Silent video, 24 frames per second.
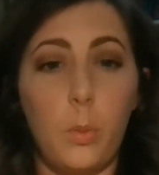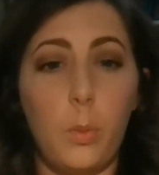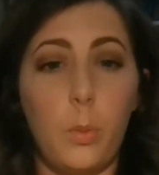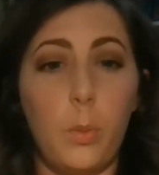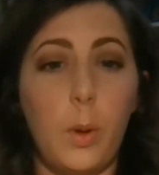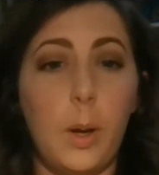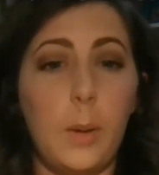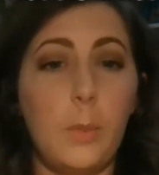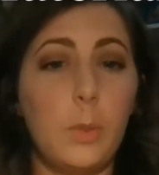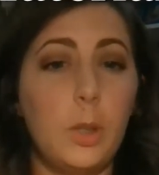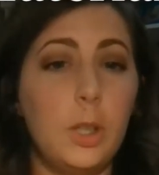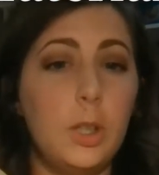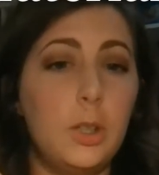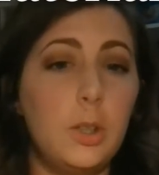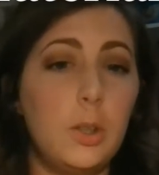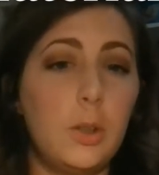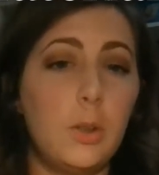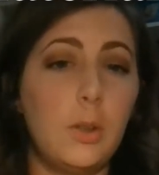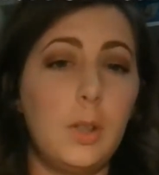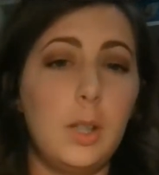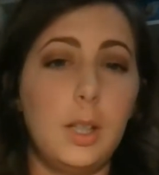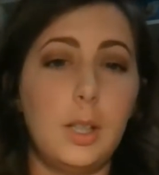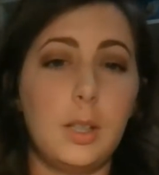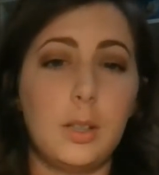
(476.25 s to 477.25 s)
when we
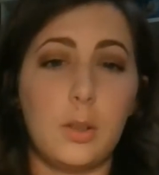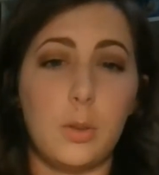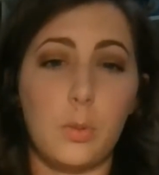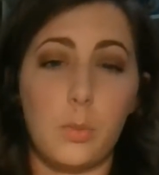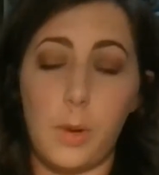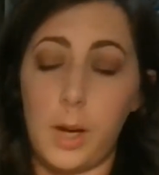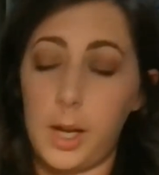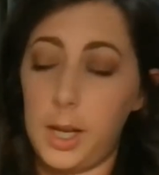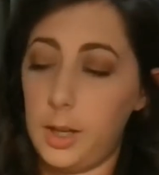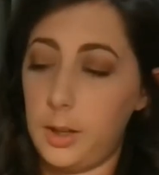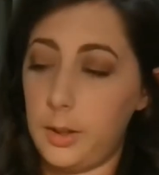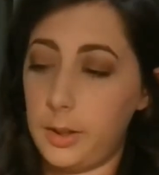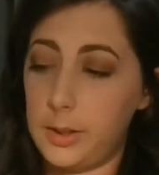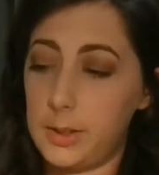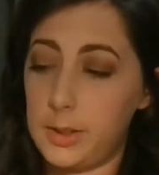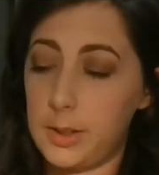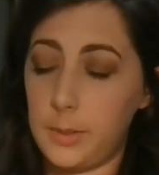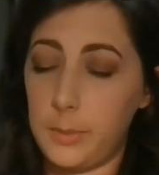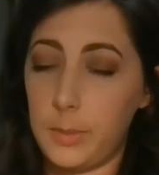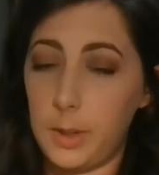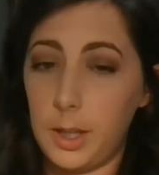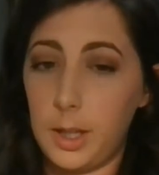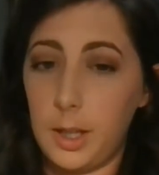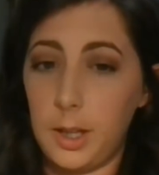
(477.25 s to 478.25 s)
do need to write on
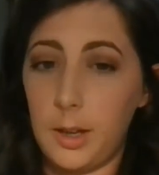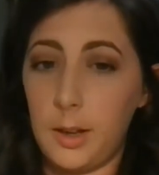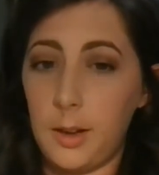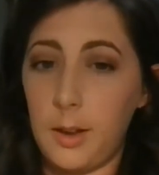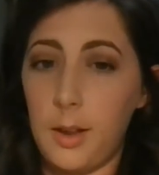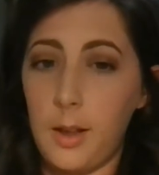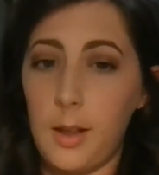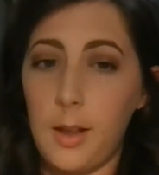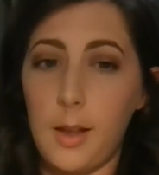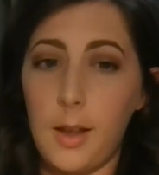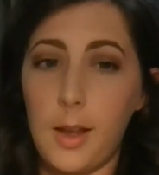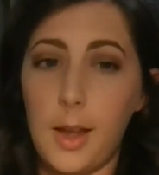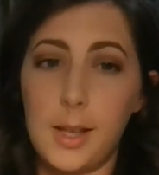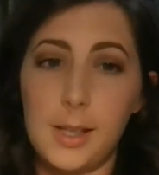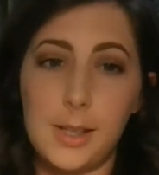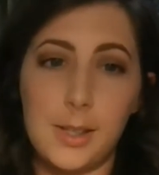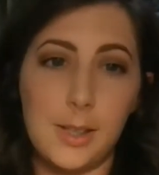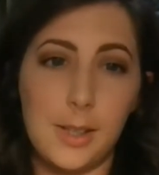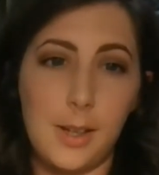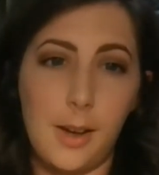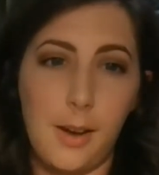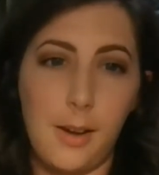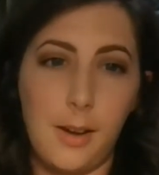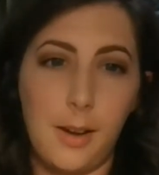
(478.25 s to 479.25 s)
something, it's
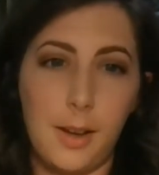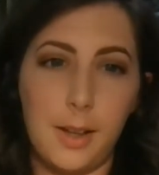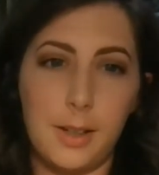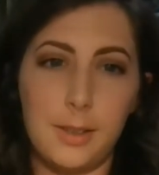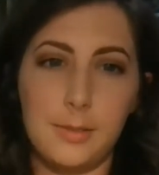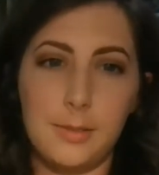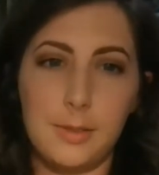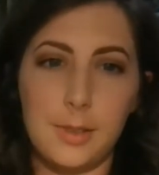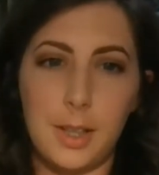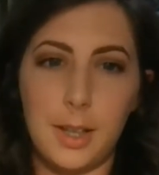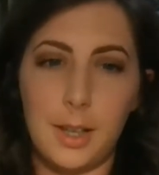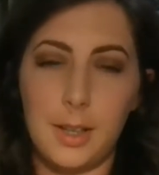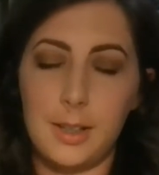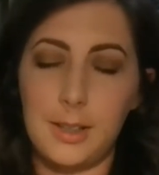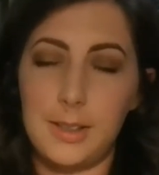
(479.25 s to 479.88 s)
not going to